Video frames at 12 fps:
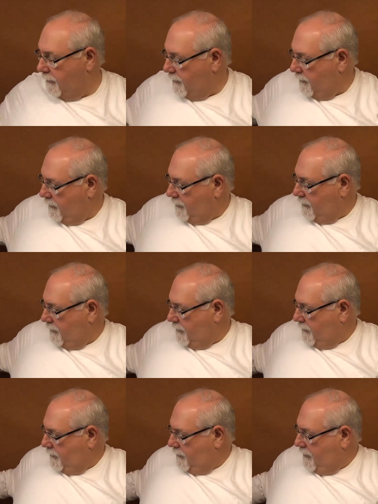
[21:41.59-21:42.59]

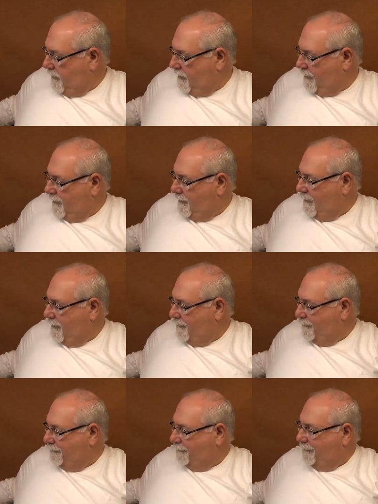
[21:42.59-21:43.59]
[no speech]